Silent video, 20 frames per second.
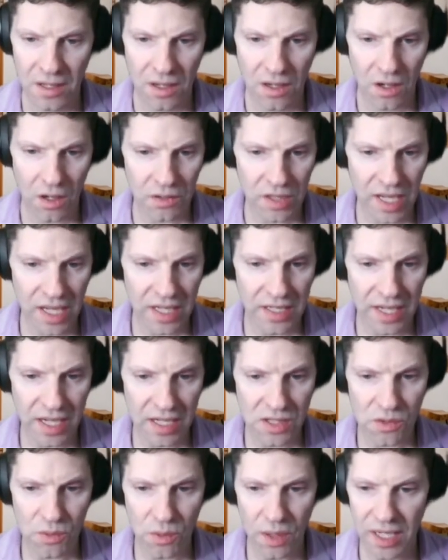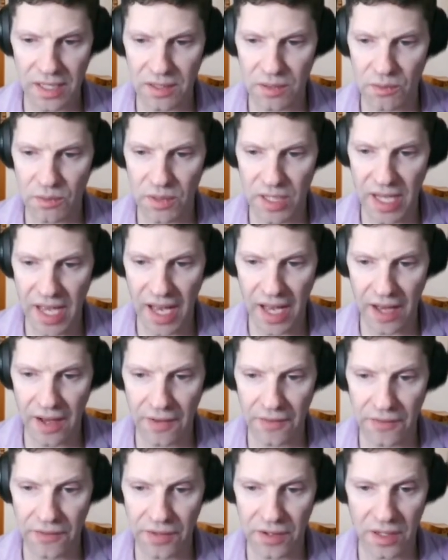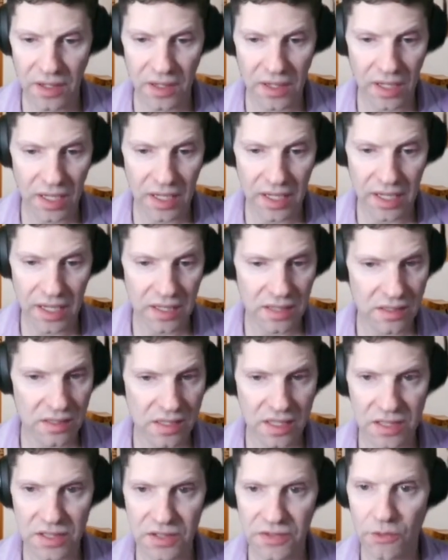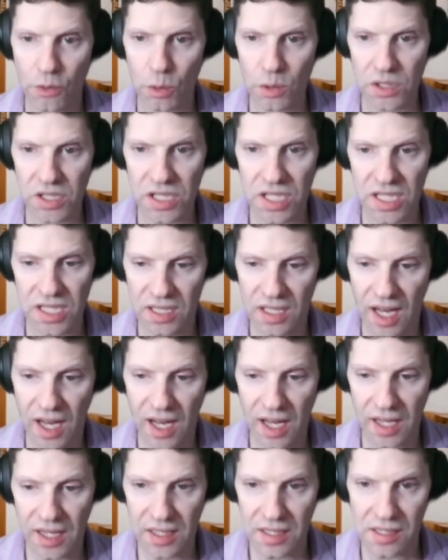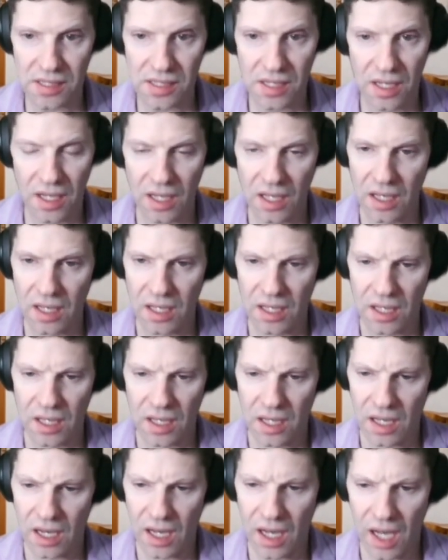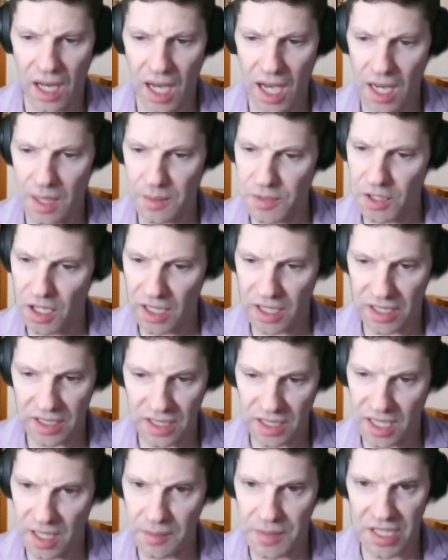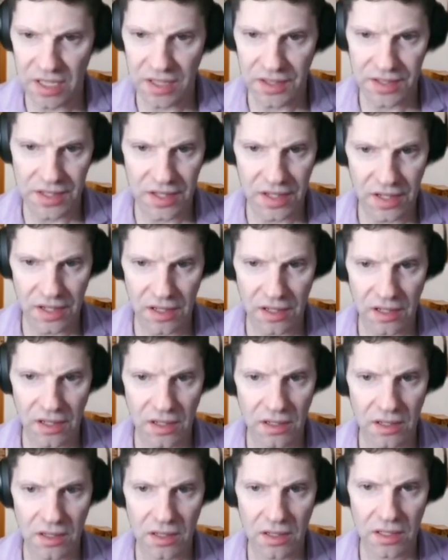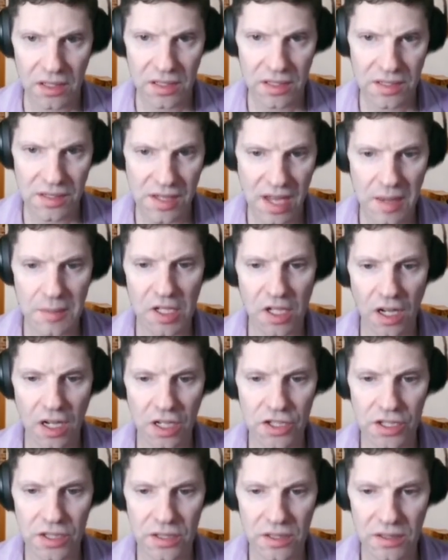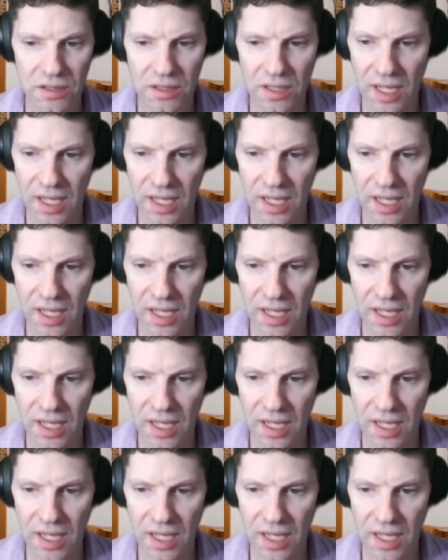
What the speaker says: Okay, next one, we have 8 and 6, 14 highs. I'm not going to come in into their statement auction.